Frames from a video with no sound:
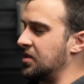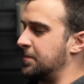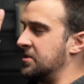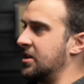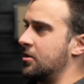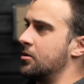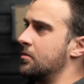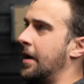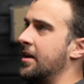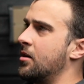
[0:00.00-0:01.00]
this
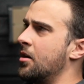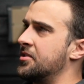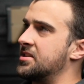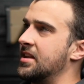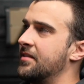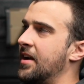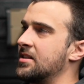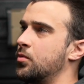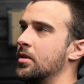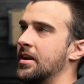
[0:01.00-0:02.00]
particular handguard, this is the
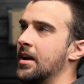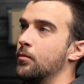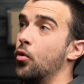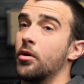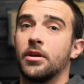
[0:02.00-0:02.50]
advanced one. Again, more